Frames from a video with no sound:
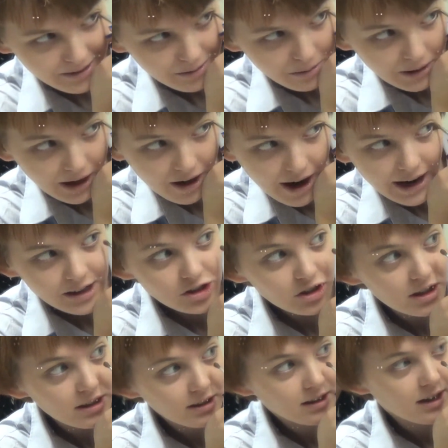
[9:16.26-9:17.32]
We are
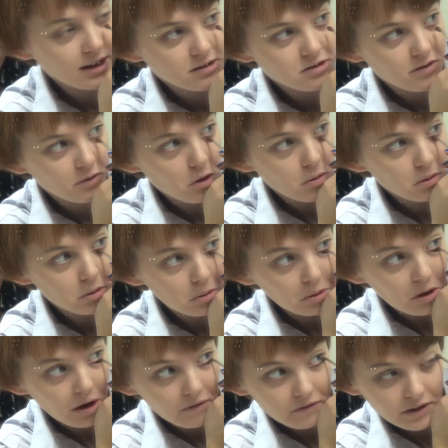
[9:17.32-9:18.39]
actually the kings of going through
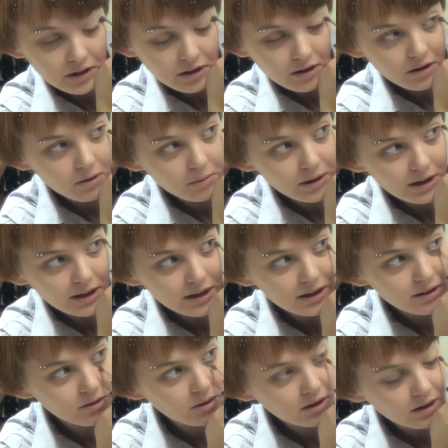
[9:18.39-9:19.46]
coffee.
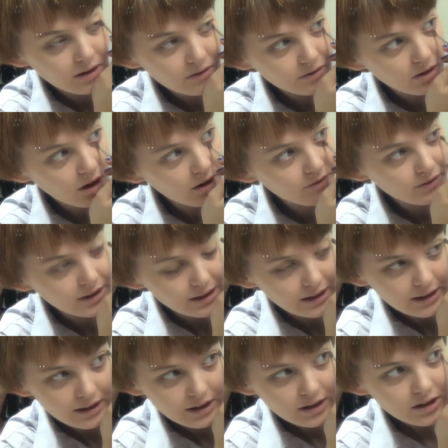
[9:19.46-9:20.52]
We drink enough
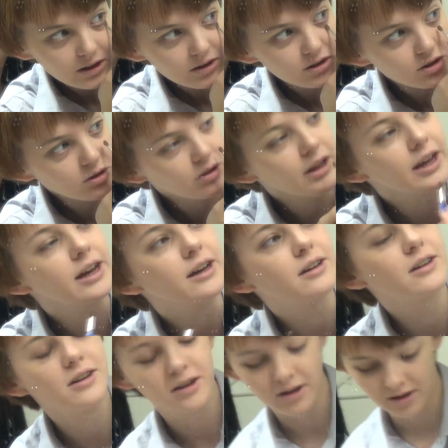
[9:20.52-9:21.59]
coffee to
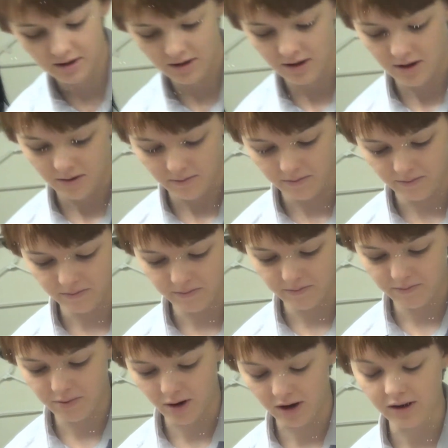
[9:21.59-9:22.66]
like
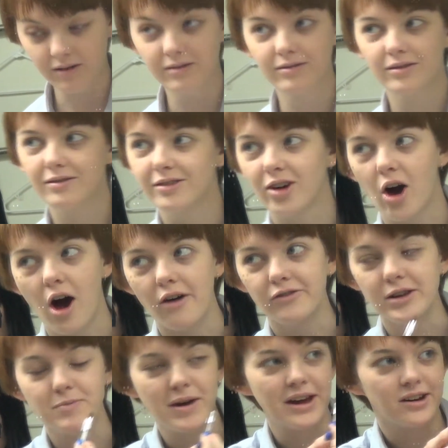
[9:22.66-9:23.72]
put
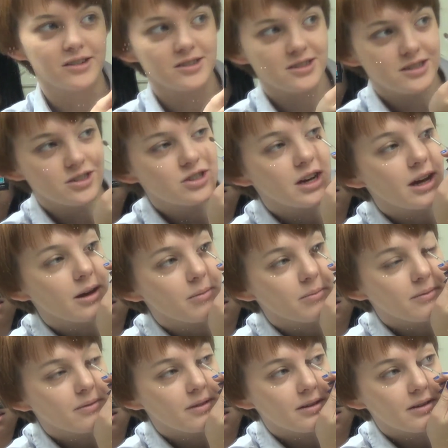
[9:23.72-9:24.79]
coffee makers to
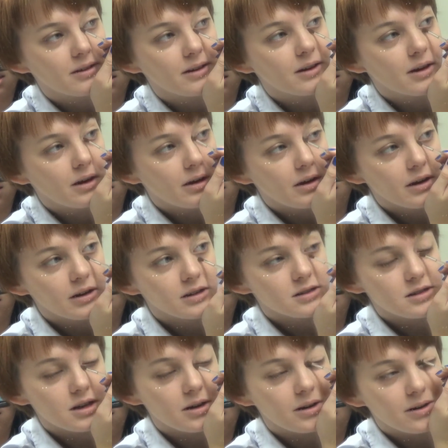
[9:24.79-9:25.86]
shame.
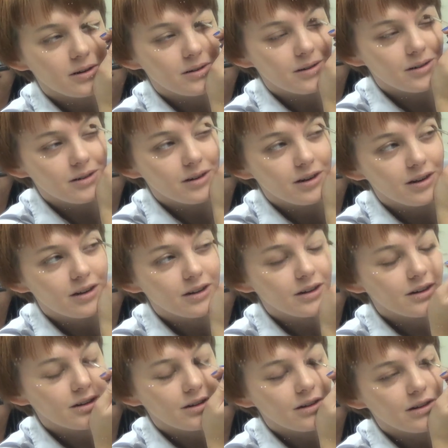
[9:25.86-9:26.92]
So,
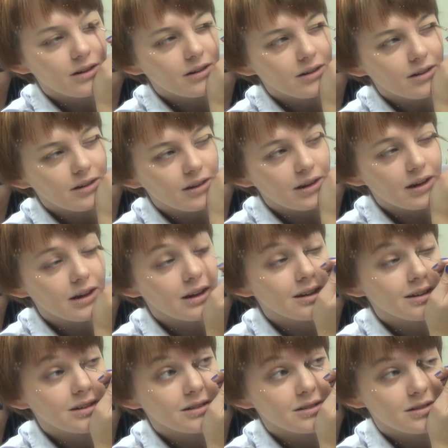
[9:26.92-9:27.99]

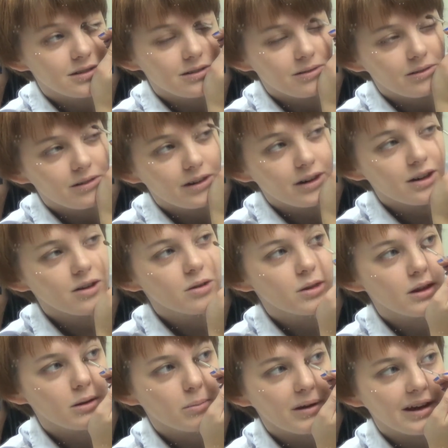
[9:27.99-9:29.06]
yes. What do you
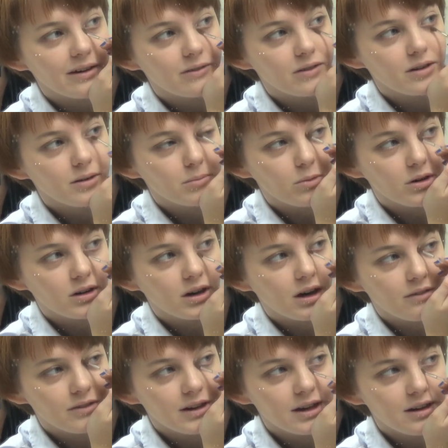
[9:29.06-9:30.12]
think, Padfoot? More
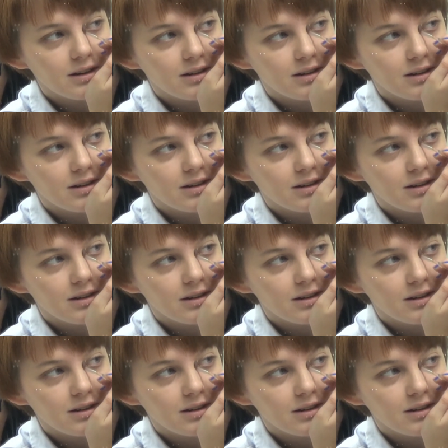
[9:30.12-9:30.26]
coffee?